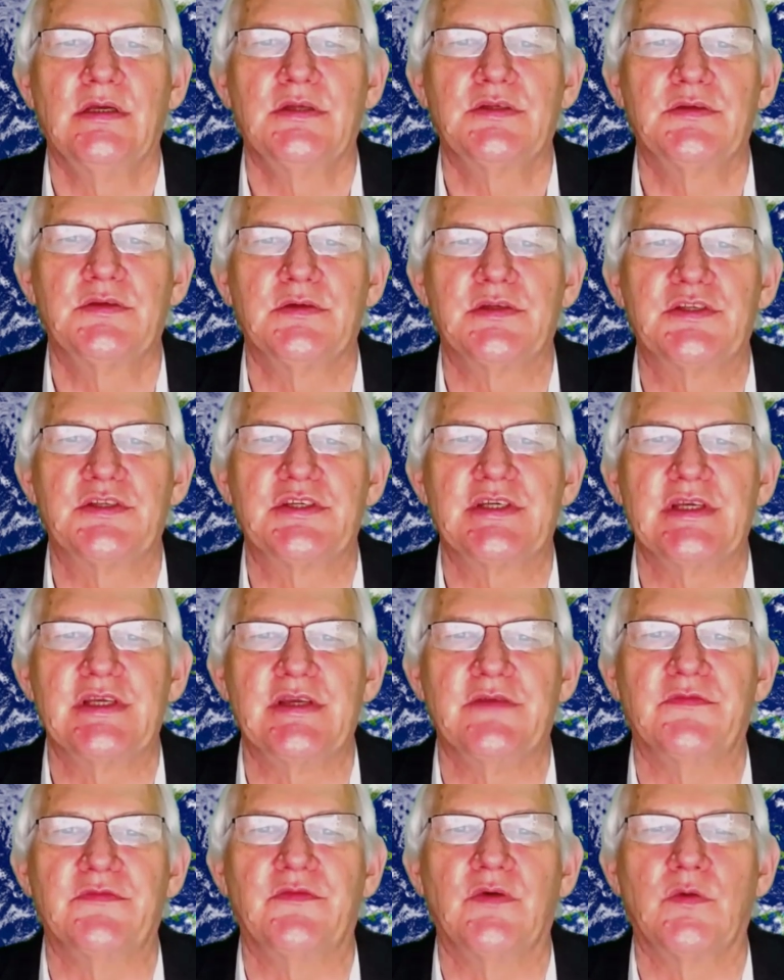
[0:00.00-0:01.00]
to
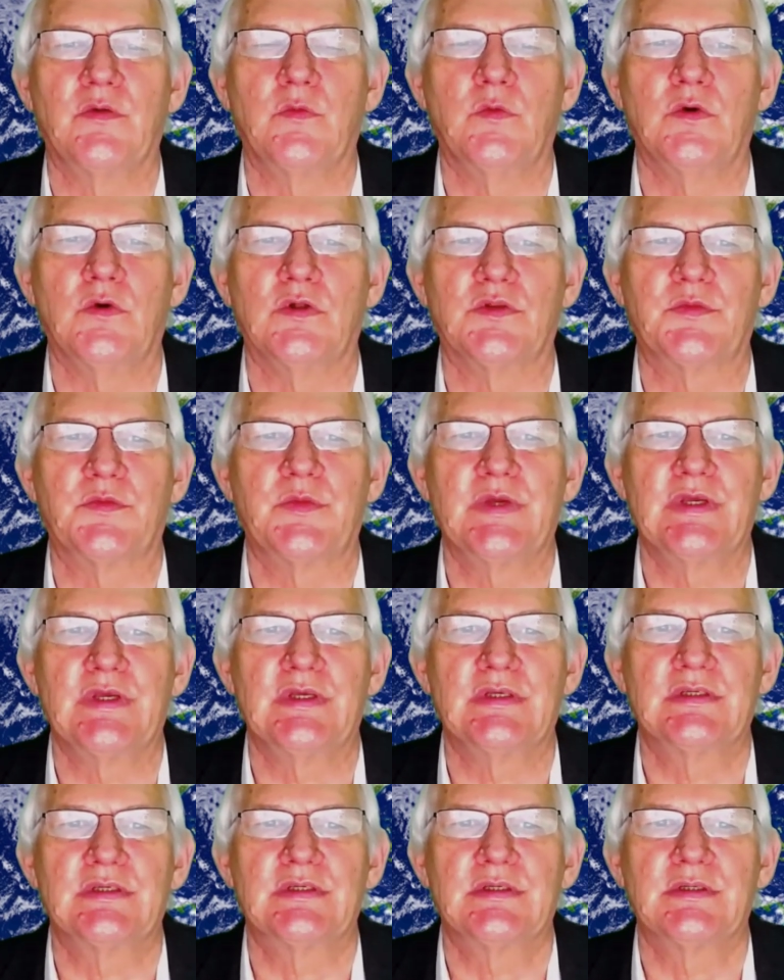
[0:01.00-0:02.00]
achieve world
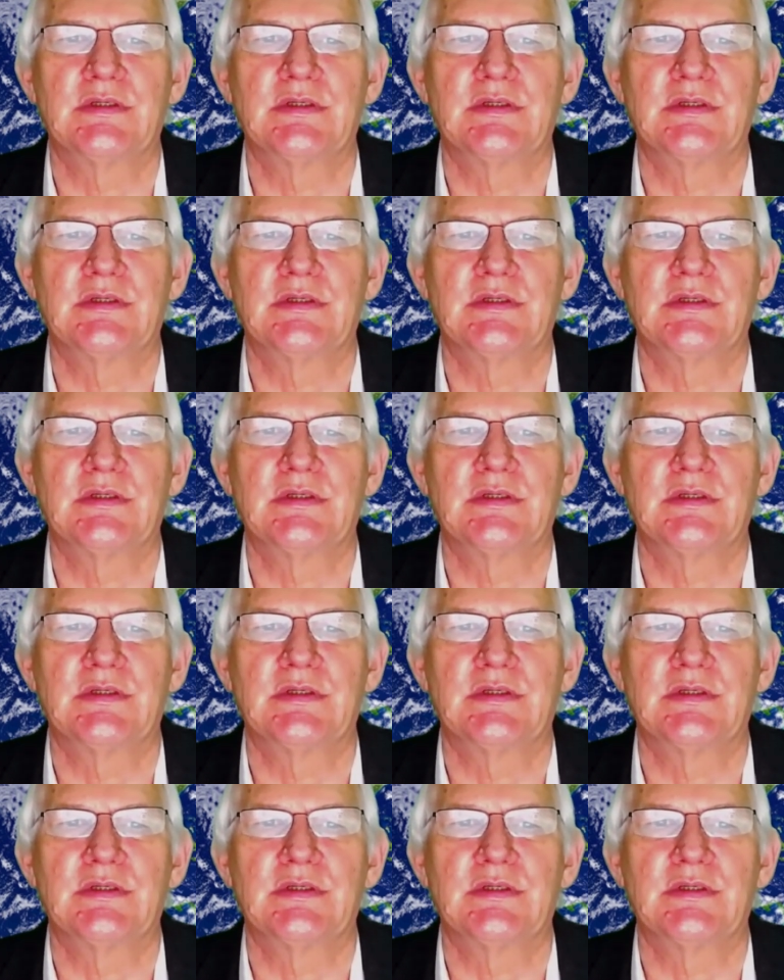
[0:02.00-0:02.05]
peace.